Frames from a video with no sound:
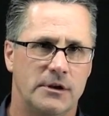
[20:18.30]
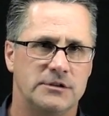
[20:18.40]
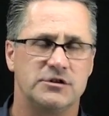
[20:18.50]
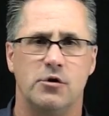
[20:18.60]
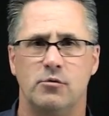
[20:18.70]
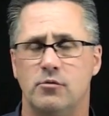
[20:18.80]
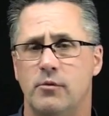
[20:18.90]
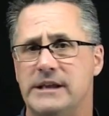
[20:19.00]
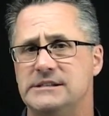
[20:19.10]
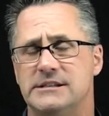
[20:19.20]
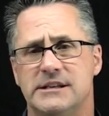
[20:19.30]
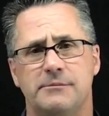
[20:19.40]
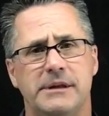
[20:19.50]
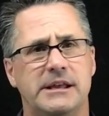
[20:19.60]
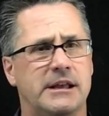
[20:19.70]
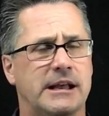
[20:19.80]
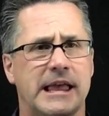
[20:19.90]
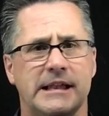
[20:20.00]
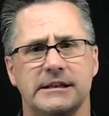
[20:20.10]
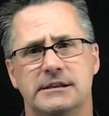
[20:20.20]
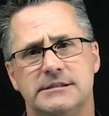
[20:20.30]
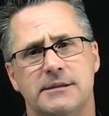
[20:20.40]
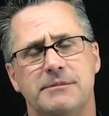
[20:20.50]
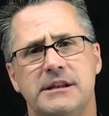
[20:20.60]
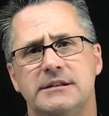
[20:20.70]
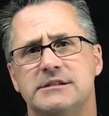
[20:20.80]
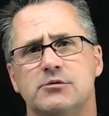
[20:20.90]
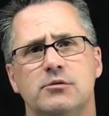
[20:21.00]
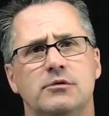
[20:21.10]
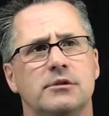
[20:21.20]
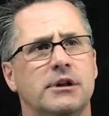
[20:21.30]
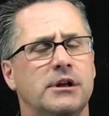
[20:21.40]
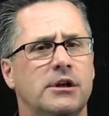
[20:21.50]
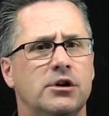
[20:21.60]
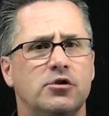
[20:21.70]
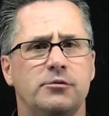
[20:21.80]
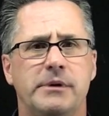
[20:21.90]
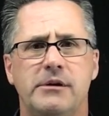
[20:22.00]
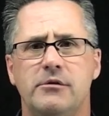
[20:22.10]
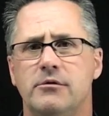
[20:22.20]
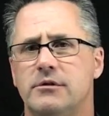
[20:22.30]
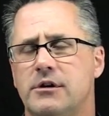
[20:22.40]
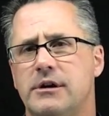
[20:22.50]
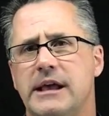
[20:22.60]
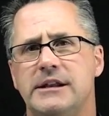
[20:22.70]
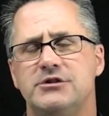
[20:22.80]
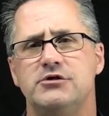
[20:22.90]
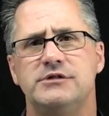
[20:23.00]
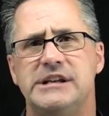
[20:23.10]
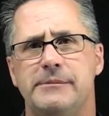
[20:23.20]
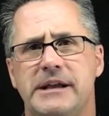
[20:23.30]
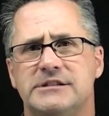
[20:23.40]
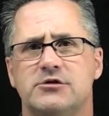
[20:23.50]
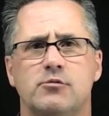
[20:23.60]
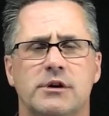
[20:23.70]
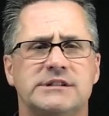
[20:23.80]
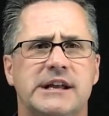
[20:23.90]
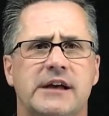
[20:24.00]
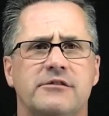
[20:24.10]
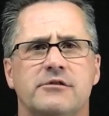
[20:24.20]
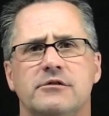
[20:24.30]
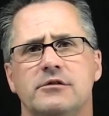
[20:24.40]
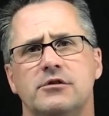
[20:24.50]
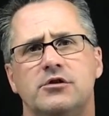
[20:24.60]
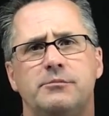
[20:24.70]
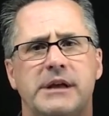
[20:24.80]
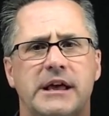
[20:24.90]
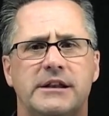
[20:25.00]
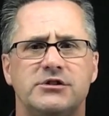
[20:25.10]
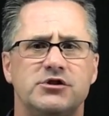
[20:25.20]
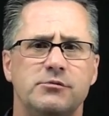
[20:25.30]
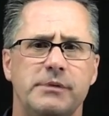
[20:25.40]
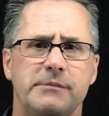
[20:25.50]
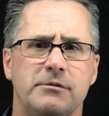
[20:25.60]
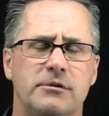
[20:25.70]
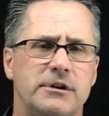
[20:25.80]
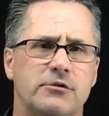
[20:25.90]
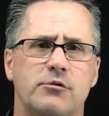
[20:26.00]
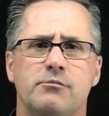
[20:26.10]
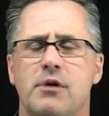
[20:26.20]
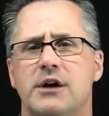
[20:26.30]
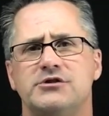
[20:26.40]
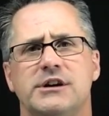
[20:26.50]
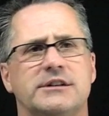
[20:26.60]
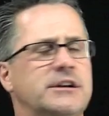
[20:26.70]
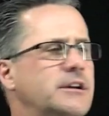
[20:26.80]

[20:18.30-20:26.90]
So ways this could be, again, something in school, could be getting two teammates to work together, could be getting two people in a group project,